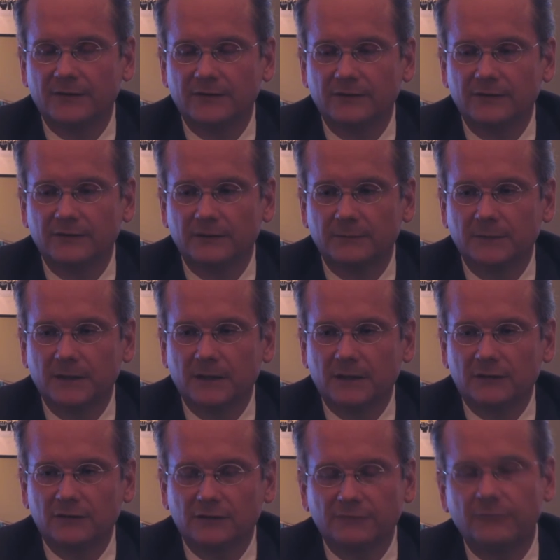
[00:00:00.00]
system
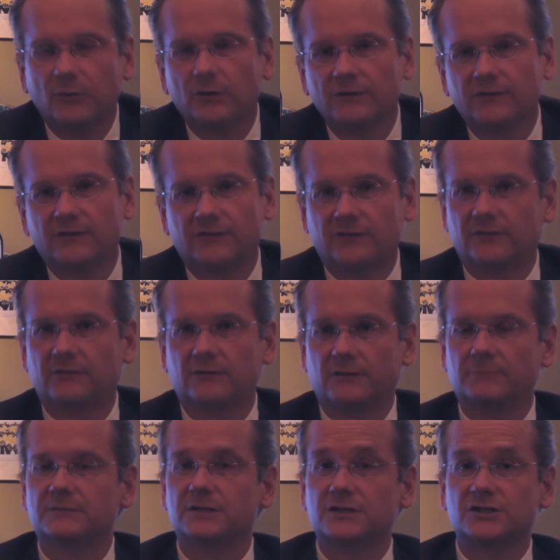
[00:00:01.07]
to force the system
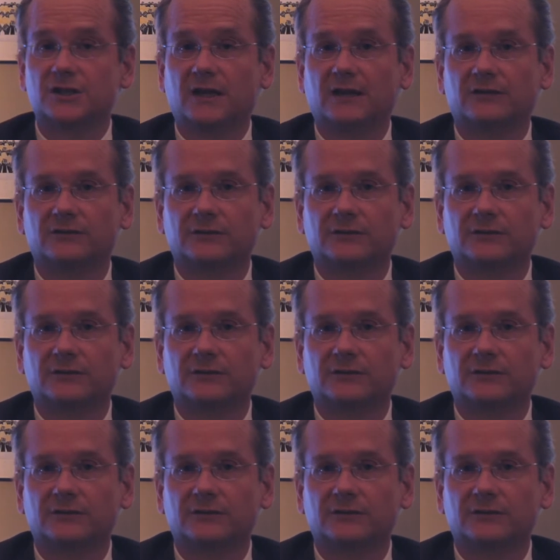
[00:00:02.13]
to change.